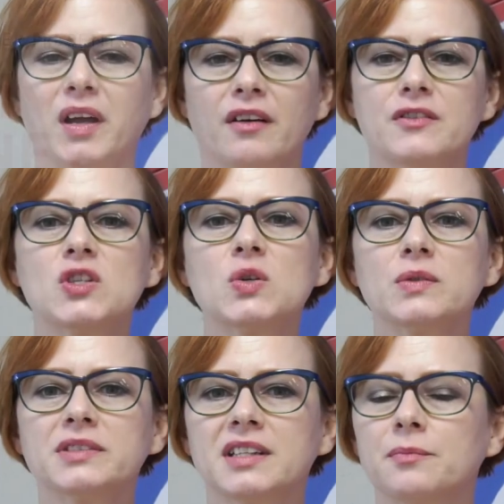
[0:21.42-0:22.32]
have
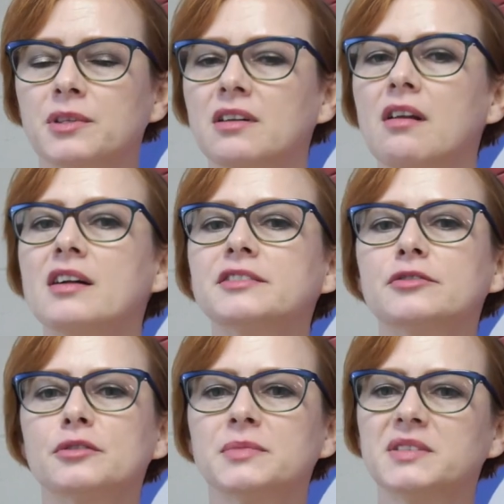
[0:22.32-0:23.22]
two separate
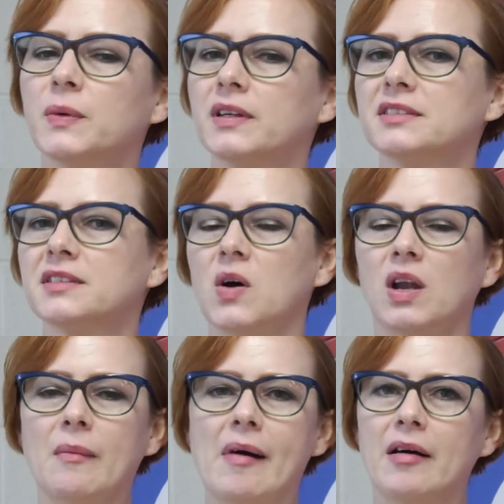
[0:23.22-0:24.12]
classrooms. One is
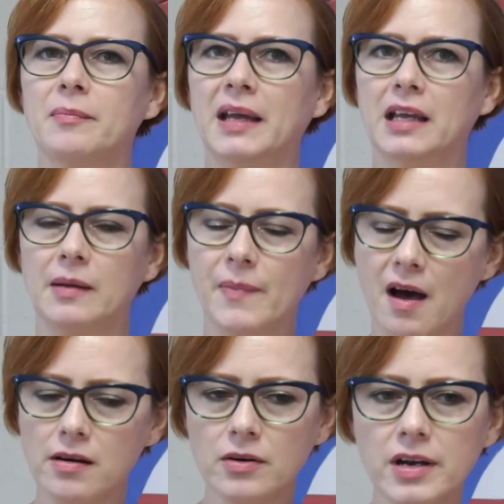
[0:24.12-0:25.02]
all about making
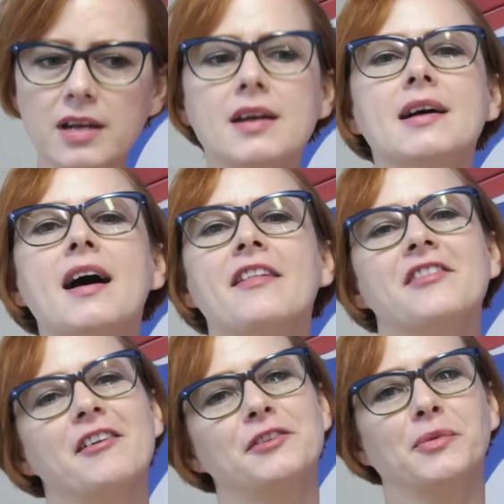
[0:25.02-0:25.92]
pottery and
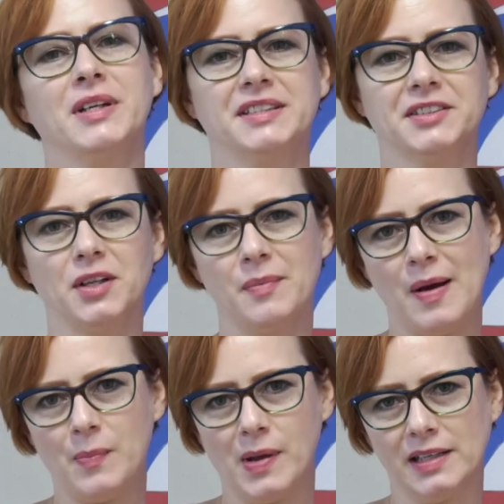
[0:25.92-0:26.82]
the other one is all
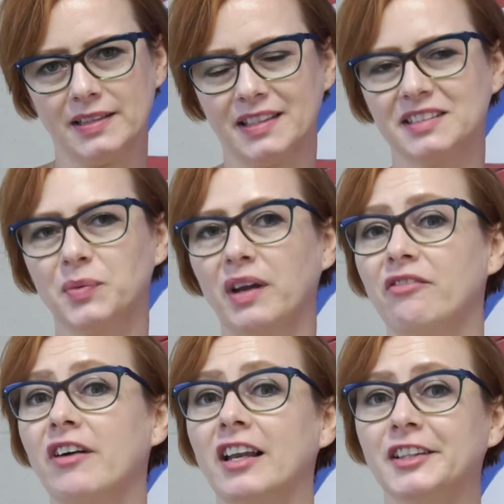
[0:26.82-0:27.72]
about paintings. We have
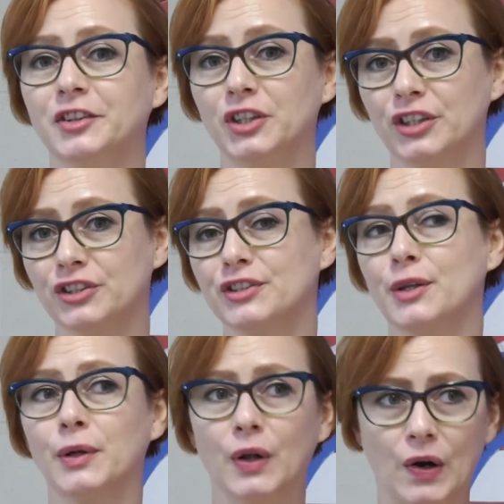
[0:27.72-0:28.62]
volunteers,
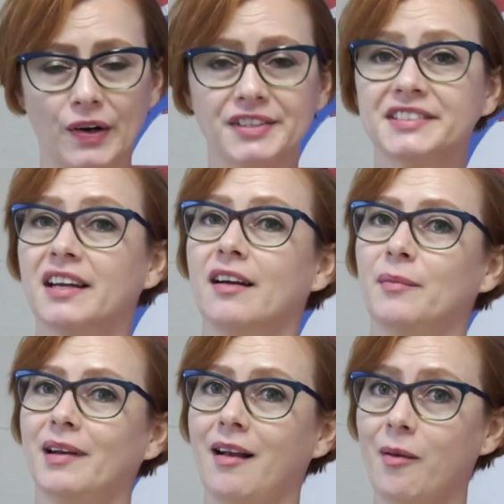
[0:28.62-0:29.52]
local artists that
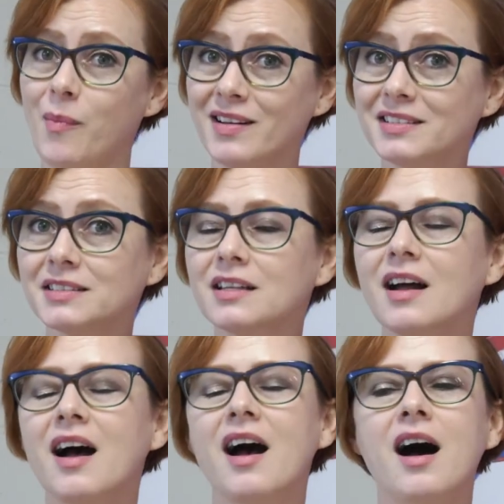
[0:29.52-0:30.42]
come and help us.
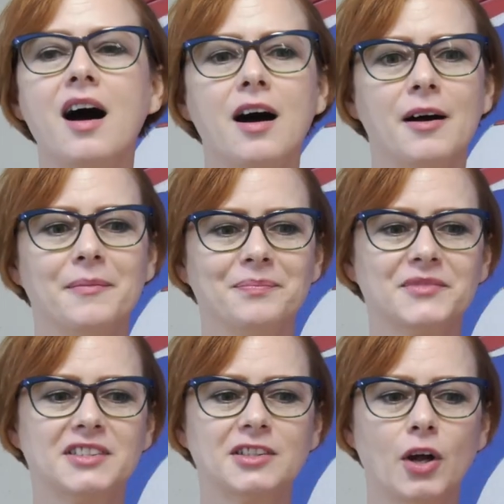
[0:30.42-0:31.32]
Um,
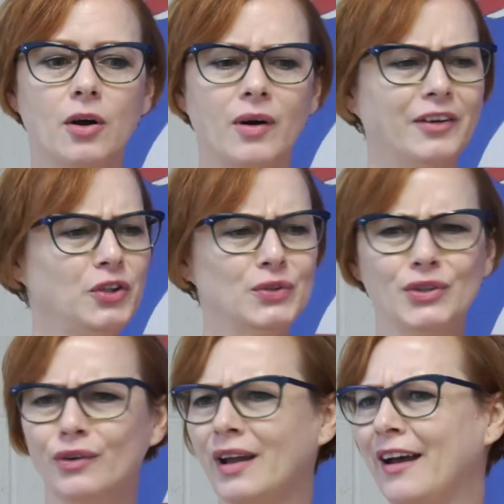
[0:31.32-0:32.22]
so, and you
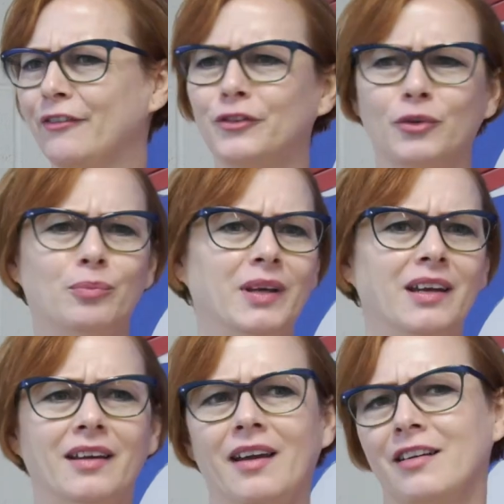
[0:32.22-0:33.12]
don't have to
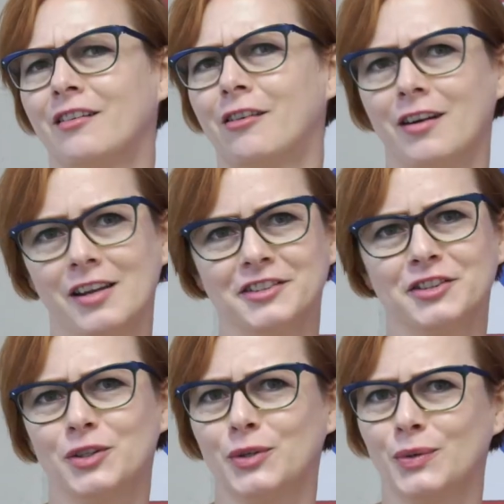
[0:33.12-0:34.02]
be an artist
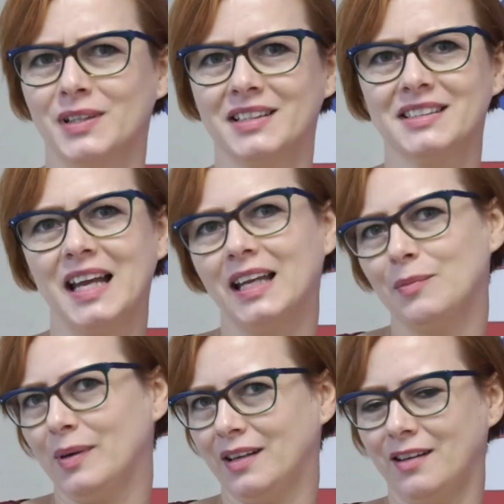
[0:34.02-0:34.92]
to do this.
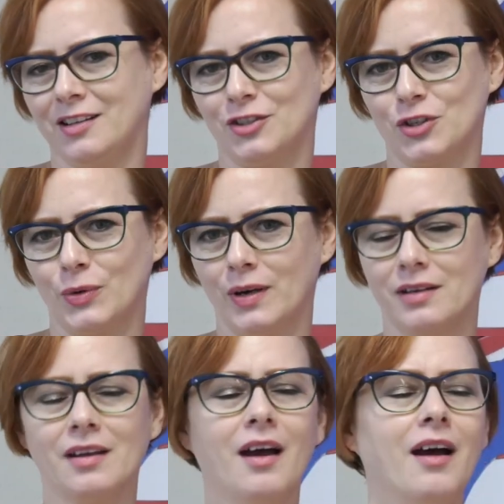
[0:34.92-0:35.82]
Anybody can do it.